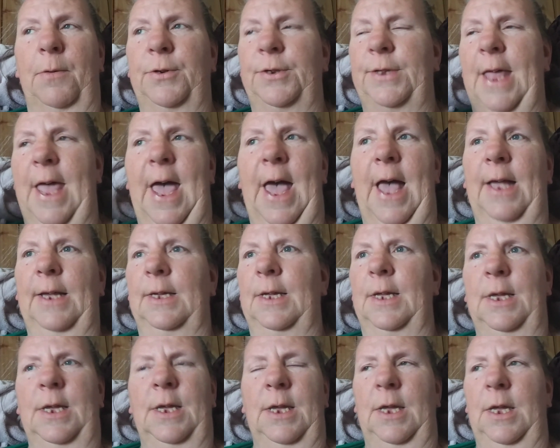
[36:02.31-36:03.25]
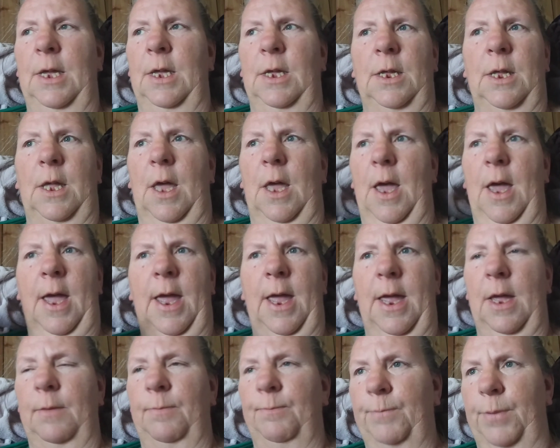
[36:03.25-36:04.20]
sack.
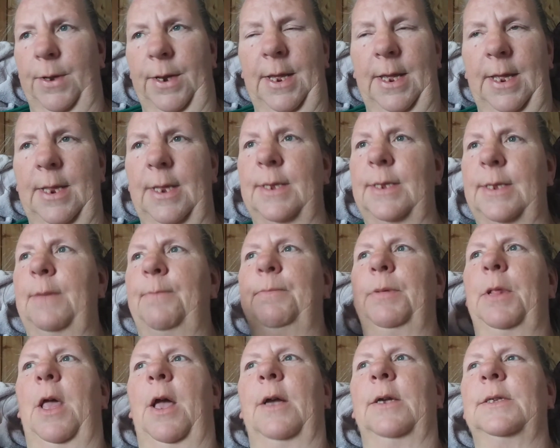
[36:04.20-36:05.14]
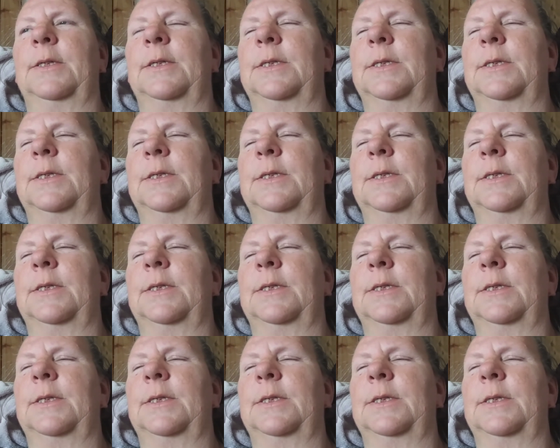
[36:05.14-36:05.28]
I put it in a Ziploc.